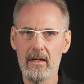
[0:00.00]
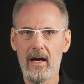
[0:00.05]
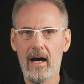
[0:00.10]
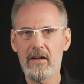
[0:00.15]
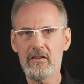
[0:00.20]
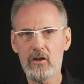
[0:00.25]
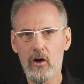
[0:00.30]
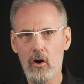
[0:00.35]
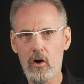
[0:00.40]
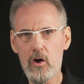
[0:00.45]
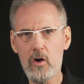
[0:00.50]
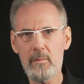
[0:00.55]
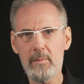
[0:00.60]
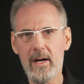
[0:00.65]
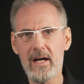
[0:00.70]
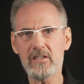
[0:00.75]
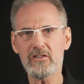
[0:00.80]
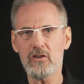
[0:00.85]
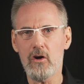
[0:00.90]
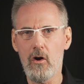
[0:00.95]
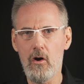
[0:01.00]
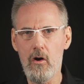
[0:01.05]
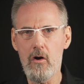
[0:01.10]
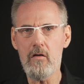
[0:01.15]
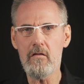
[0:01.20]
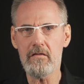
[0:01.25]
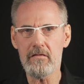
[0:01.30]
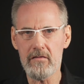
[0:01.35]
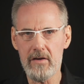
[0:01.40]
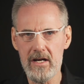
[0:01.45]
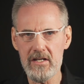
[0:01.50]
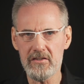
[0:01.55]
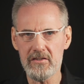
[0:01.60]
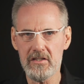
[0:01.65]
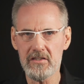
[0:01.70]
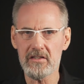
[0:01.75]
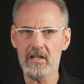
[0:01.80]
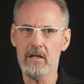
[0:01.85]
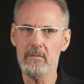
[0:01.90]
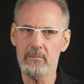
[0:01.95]
And the oil passed all
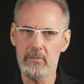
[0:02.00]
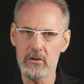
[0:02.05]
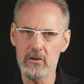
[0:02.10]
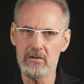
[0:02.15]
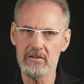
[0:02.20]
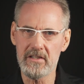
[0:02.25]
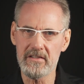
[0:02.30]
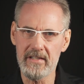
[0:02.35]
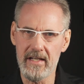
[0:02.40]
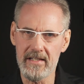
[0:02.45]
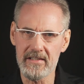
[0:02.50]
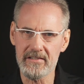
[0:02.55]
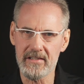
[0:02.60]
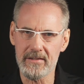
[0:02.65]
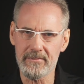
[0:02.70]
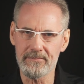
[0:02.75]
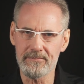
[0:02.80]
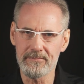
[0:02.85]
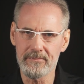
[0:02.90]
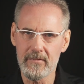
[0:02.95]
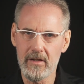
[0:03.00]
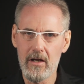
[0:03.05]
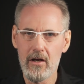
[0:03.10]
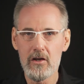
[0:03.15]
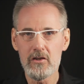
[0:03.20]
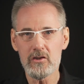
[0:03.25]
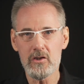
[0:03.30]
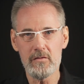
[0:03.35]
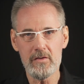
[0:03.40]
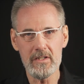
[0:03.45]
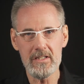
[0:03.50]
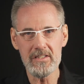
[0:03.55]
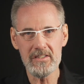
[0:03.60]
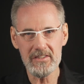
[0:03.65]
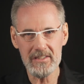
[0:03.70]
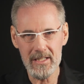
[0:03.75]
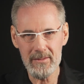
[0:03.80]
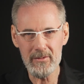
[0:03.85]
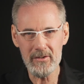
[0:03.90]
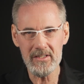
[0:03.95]
freshness and purity testing. So if you can
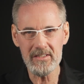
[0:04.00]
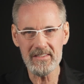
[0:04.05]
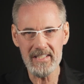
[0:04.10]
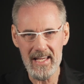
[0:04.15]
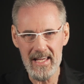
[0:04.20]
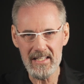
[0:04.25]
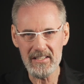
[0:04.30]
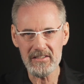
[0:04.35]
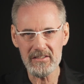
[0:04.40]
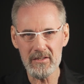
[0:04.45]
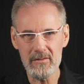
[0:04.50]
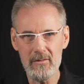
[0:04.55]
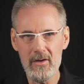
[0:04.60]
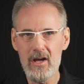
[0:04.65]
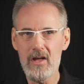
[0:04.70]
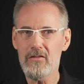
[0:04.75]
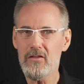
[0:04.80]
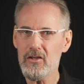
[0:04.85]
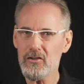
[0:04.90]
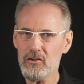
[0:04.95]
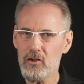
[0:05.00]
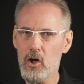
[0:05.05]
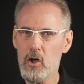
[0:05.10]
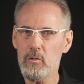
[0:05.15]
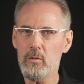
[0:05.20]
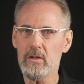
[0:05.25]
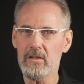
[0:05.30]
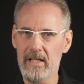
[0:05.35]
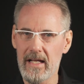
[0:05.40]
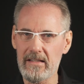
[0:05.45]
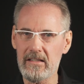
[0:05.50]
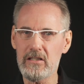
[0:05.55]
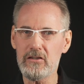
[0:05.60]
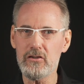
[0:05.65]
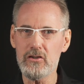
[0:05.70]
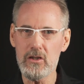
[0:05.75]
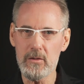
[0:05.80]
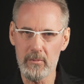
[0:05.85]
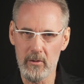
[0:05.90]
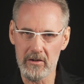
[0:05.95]
stomach the taste, this oil will likely do
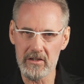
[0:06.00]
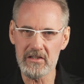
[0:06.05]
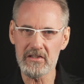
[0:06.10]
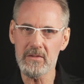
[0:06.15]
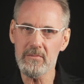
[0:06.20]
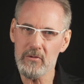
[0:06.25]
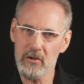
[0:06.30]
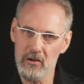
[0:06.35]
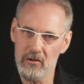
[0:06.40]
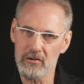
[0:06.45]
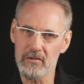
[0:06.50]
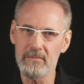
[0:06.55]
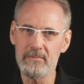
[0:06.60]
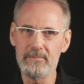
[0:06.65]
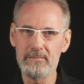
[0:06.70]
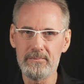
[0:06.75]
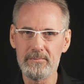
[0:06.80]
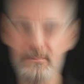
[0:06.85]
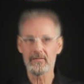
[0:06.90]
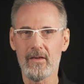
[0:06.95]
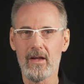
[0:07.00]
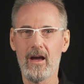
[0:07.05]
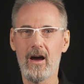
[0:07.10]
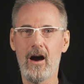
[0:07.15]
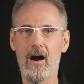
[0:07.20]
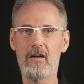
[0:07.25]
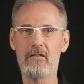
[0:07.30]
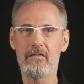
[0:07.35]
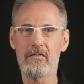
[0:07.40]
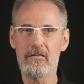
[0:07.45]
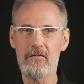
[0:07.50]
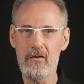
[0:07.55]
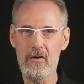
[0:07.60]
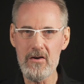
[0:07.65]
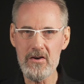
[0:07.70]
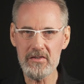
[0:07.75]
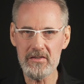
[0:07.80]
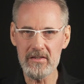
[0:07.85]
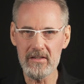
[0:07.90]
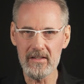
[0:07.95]
your body some good.
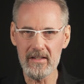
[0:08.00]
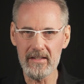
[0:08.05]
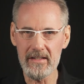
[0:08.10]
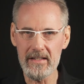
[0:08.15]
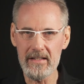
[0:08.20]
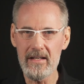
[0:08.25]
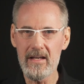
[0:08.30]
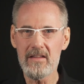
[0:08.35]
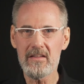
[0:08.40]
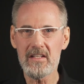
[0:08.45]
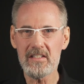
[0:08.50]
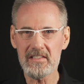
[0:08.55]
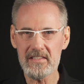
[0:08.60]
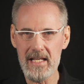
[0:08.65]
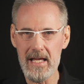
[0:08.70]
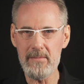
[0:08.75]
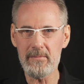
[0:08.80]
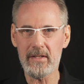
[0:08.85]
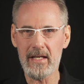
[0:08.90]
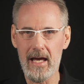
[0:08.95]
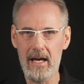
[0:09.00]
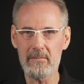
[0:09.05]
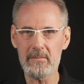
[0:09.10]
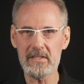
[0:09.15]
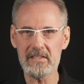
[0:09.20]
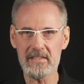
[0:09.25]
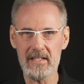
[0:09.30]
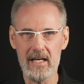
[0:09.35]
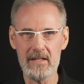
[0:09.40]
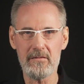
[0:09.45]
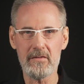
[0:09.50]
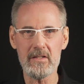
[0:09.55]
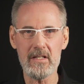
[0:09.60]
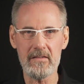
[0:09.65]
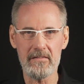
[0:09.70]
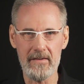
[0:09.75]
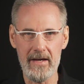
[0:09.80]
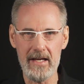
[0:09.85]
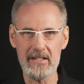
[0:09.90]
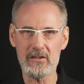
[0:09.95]
Unfortunately, the same can't be said for the
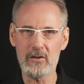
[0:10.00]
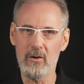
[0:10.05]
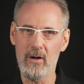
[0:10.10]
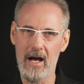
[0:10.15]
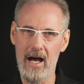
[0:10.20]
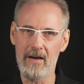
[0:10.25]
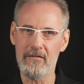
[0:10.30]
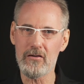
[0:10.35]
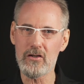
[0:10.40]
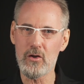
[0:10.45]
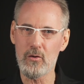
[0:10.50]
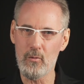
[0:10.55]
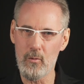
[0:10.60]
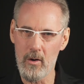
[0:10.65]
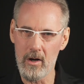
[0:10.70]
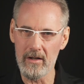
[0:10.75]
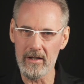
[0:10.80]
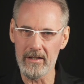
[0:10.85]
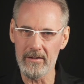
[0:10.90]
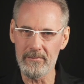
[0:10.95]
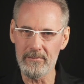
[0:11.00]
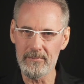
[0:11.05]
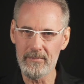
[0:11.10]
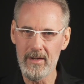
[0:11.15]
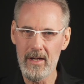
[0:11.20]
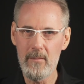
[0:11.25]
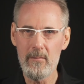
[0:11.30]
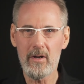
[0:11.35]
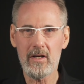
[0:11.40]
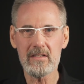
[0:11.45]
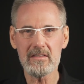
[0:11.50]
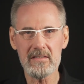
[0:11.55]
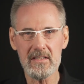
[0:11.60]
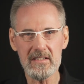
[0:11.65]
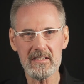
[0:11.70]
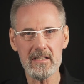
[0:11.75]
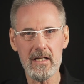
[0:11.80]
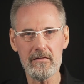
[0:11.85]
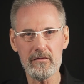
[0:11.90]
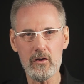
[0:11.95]
effect it will have on your wallet, because this
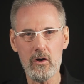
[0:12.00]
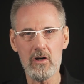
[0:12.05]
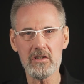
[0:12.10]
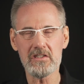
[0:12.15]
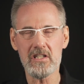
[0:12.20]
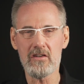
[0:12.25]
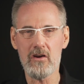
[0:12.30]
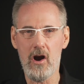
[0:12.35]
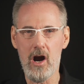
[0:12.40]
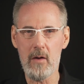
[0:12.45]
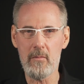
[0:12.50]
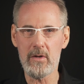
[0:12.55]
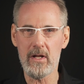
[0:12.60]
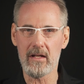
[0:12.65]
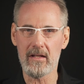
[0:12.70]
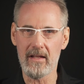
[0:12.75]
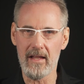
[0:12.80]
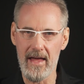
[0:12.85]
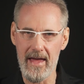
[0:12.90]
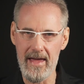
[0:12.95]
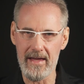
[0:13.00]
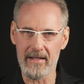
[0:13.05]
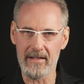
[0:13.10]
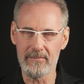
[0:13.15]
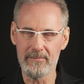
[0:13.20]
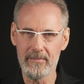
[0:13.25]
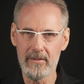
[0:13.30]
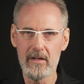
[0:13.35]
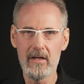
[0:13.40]
stuff costs an arm and a leg.